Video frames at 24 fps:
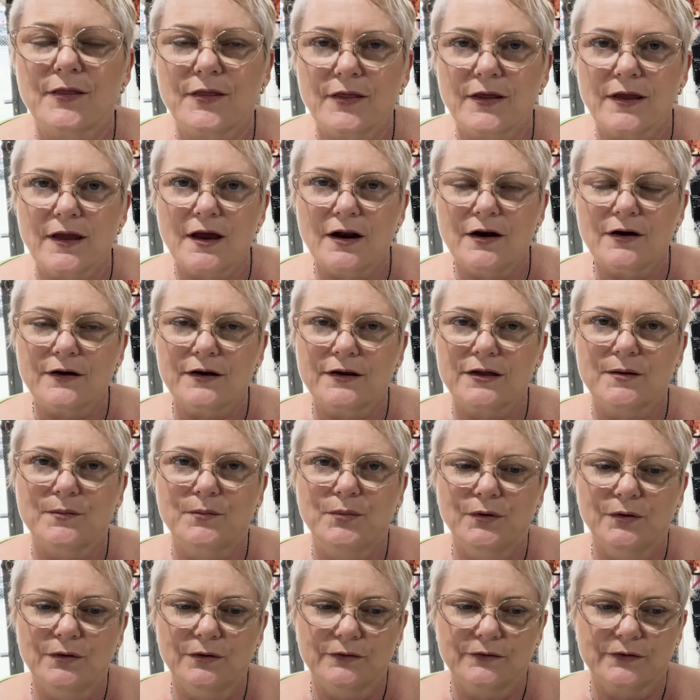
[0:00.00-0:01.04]
you look at the
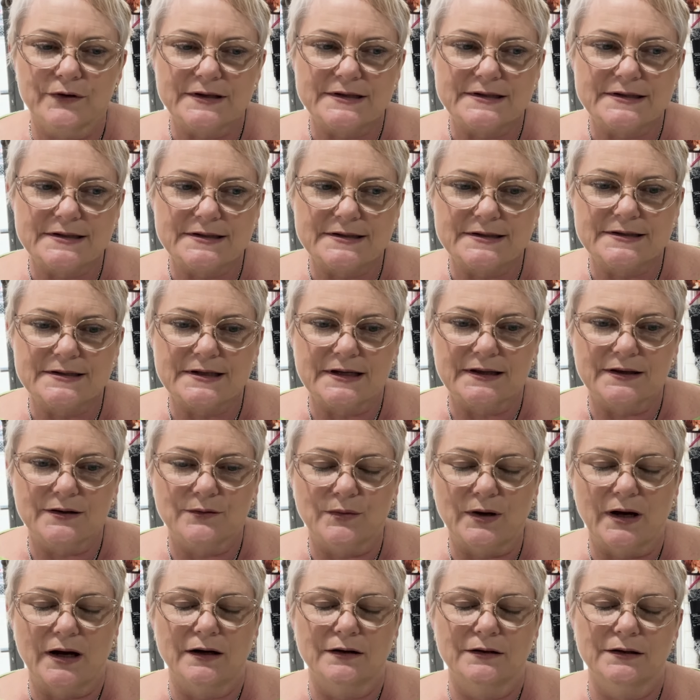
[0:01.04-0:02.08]
ball dresses
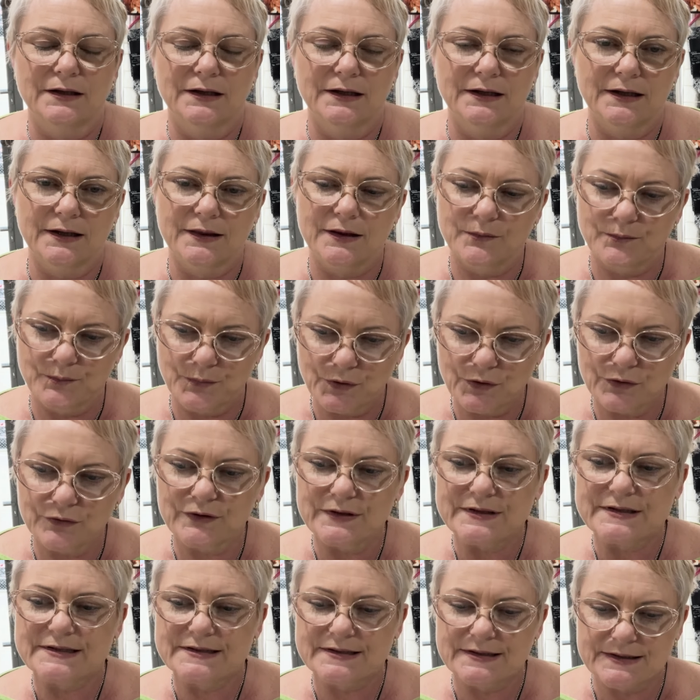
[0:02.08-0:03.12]
the ball
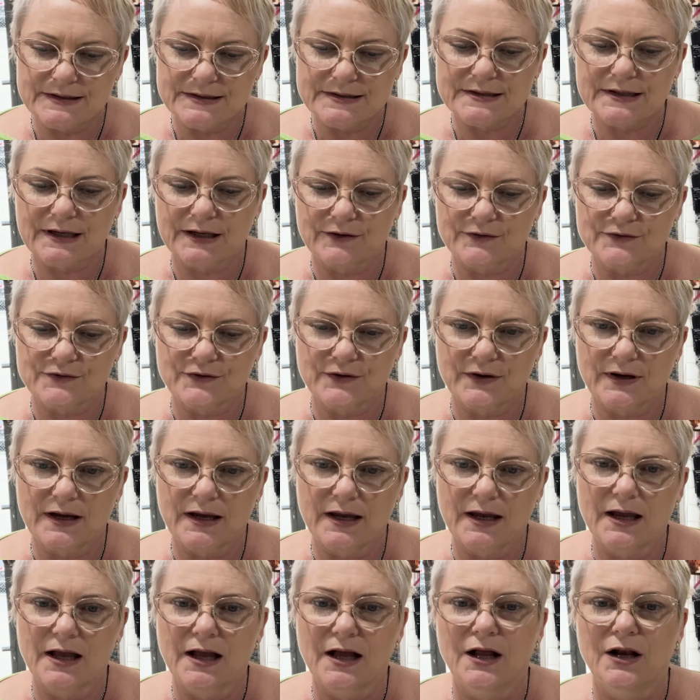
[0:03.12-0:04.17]
dresses in this
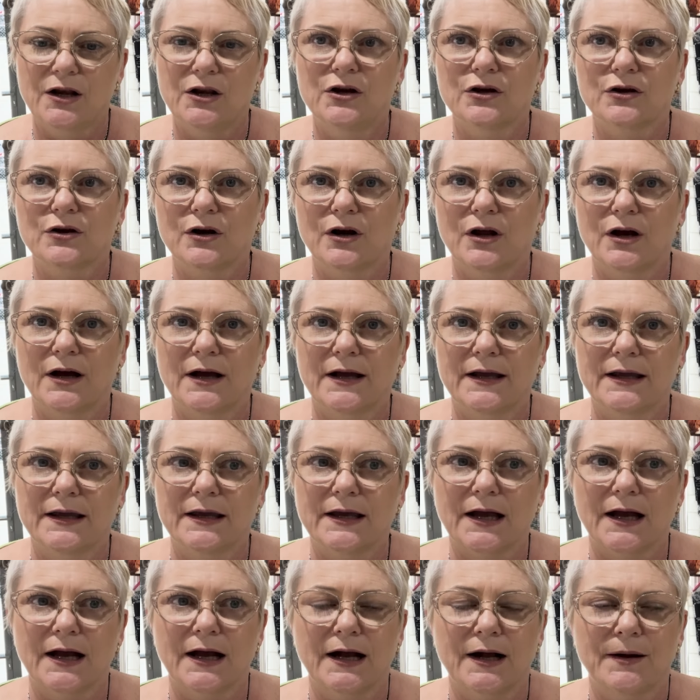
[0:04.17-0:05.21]
country look like
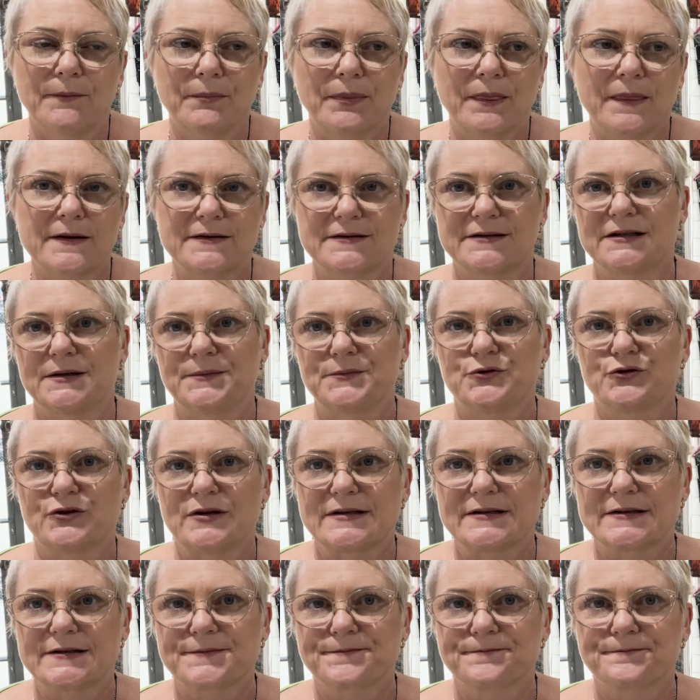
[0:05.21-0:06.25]
a slip
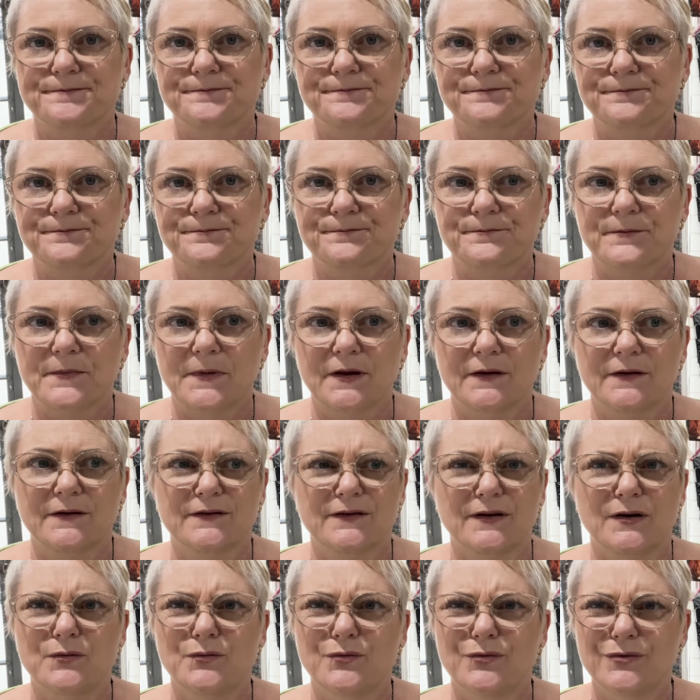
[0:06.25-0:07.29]
dress, the
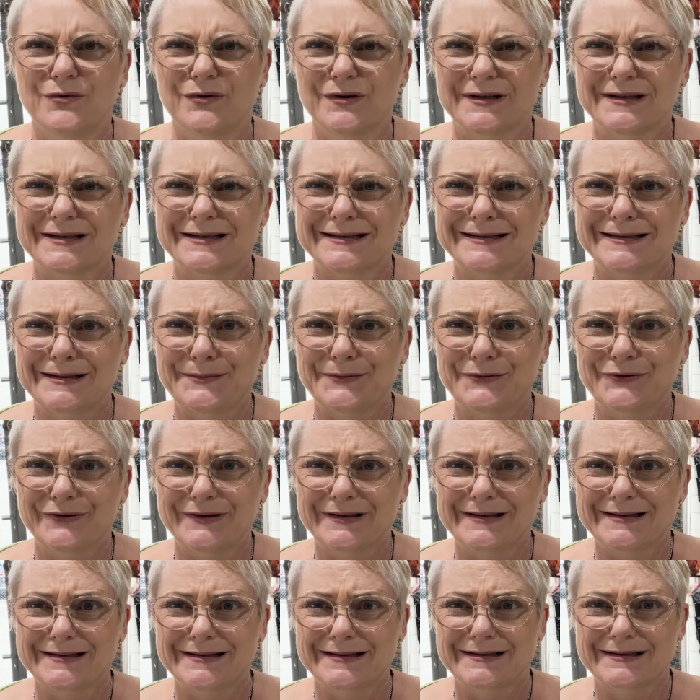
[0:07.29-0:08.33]
saltwater slip
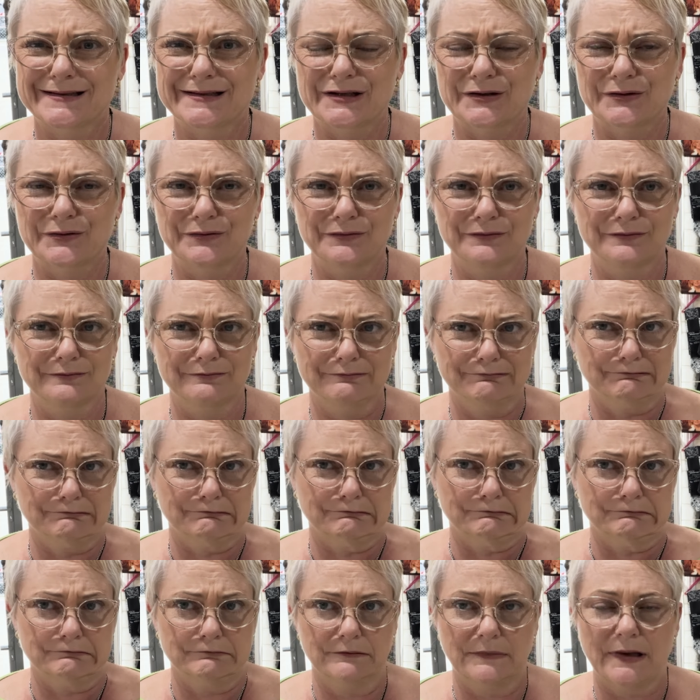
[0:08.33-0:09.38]
dress, the
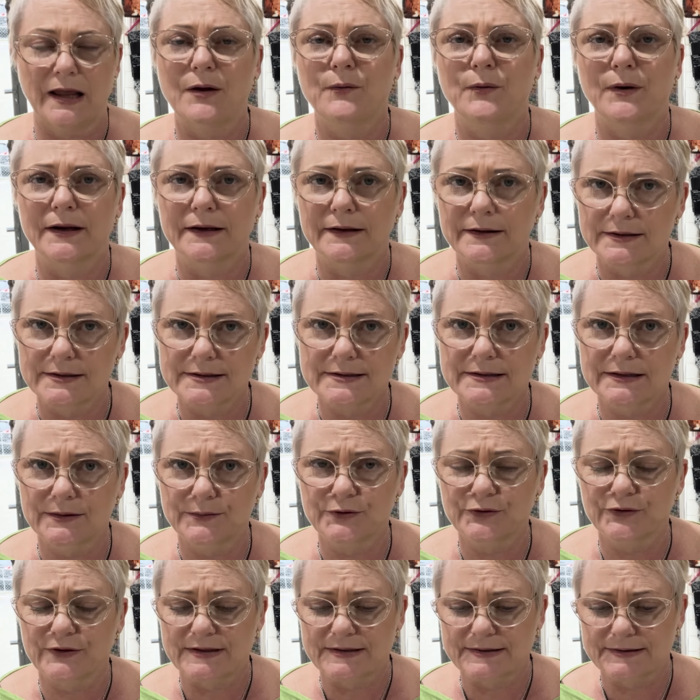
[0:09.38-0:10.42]
slip
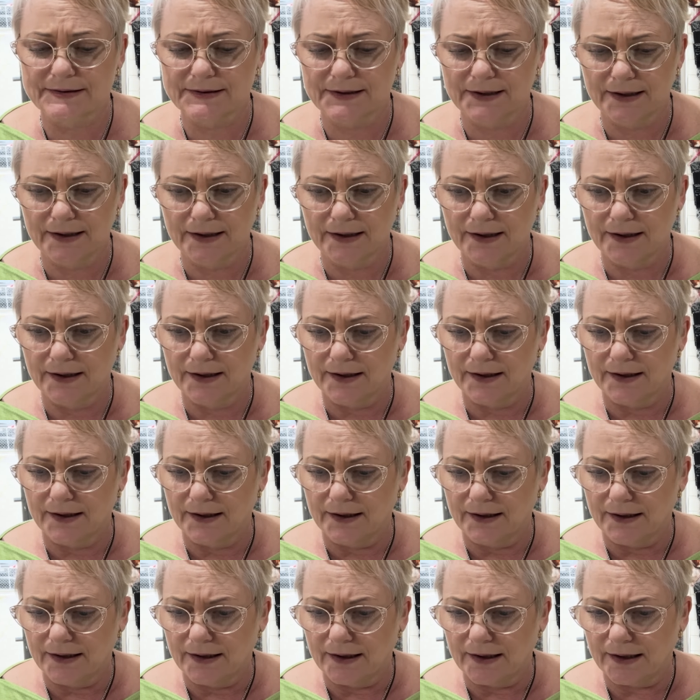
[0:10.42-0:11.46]
dress,
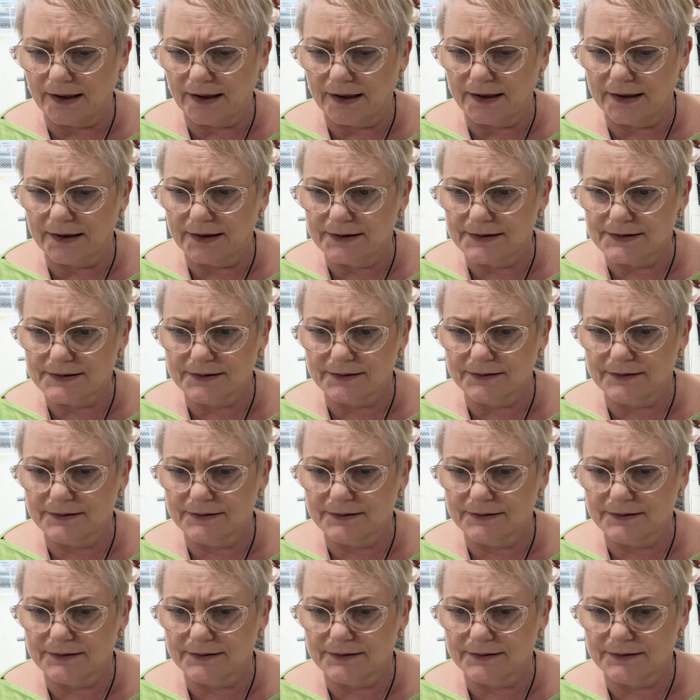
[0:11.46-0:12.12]
and